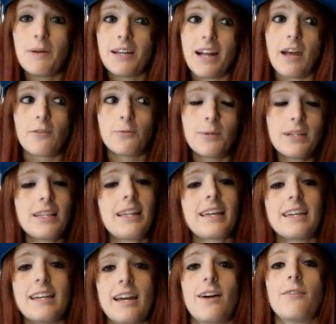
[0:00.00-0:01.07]
but I really
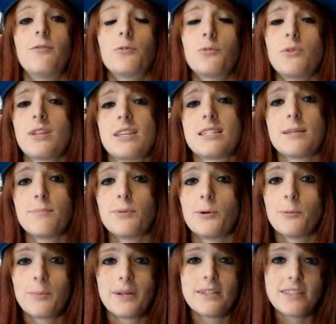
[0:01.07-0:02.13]
like it now. Really
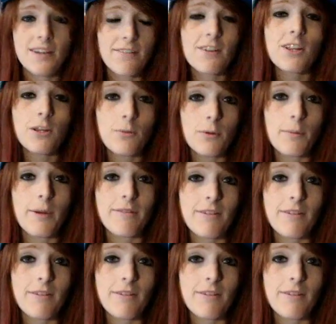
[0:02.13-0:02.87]
simple, but definitely one of my